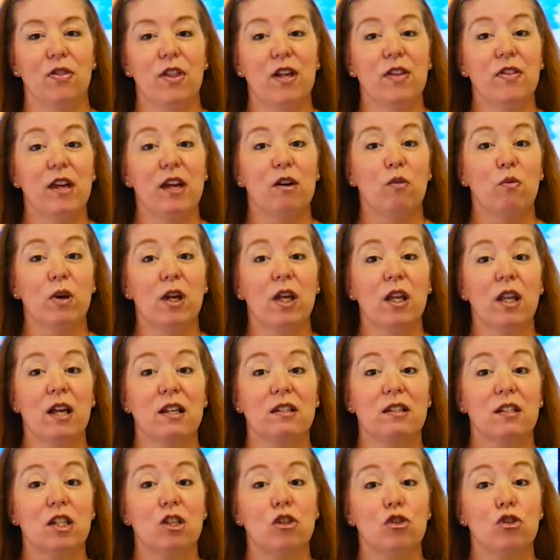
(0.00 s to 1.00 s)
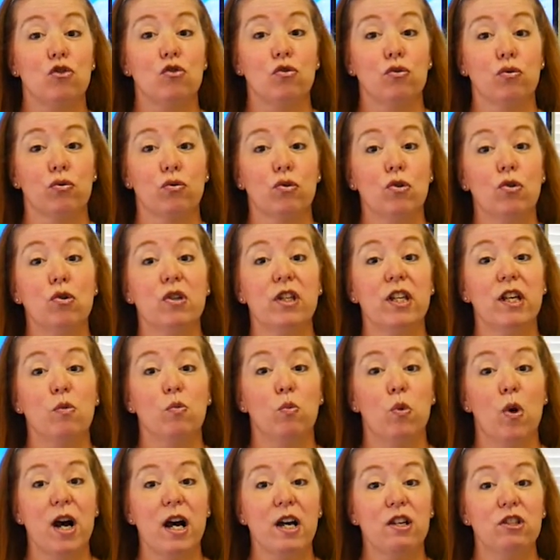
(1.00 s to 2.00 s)
then they realized this truly
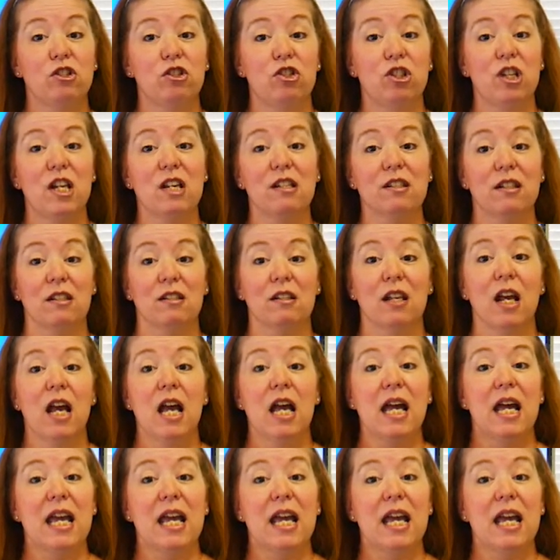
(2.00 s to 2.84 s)
was Jesus.